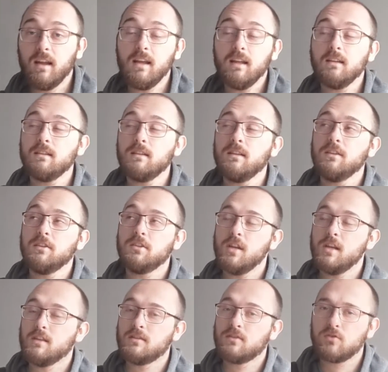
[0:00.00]
English
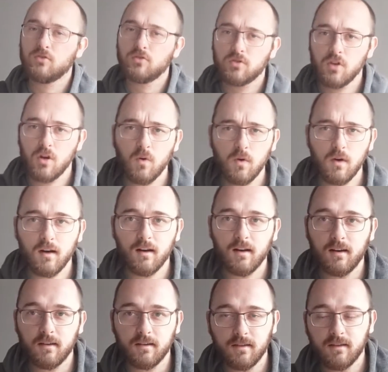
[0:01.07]
is so
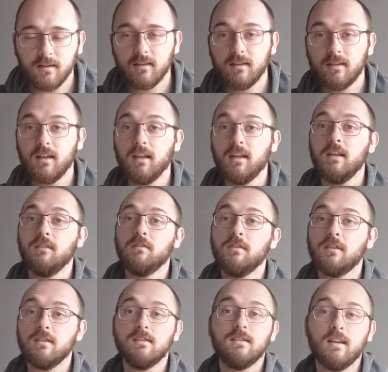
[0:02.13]
hard,
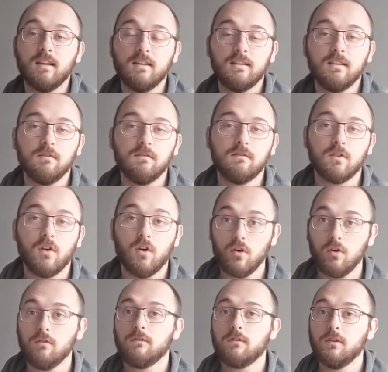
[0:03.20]
even the natives
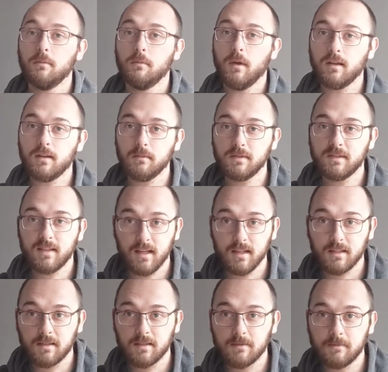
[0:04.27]
often make
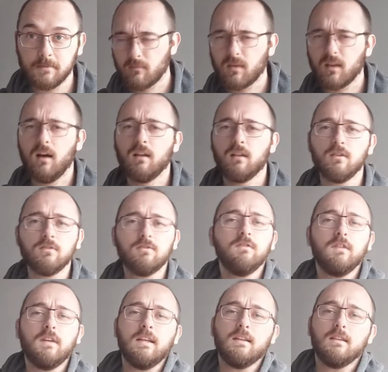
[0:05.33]
mistakes. A lot
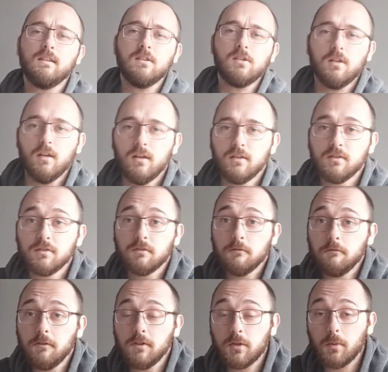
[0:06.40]
of English learners
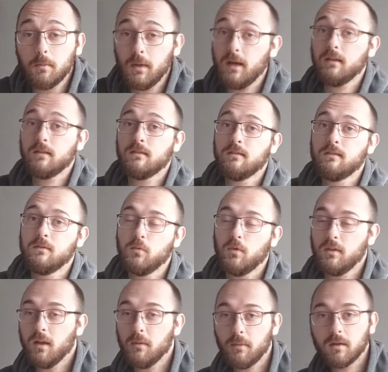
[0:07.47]
feel bad
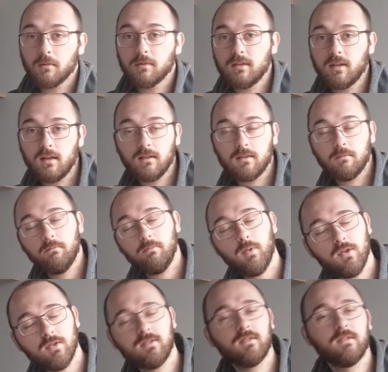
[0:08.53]
when they make mistakes,
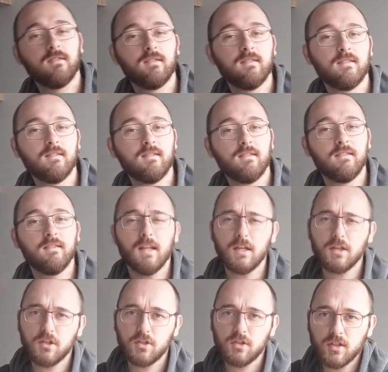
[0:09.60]
but they
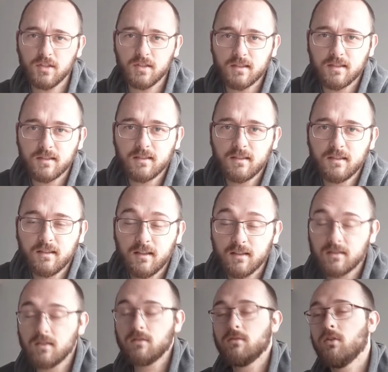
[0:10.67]
shouldn't.
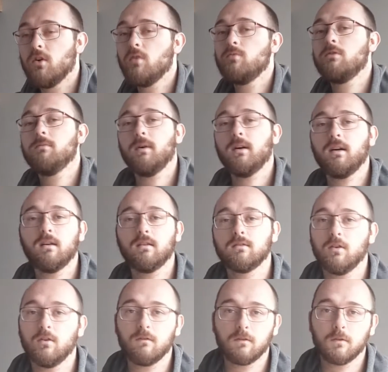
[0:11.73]
It's a normal part
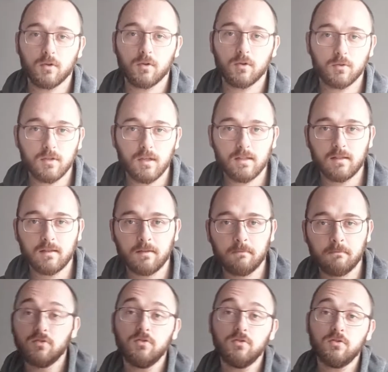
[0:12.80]
of the process.
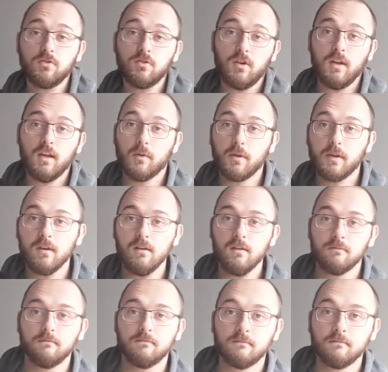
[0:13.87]
So here we go.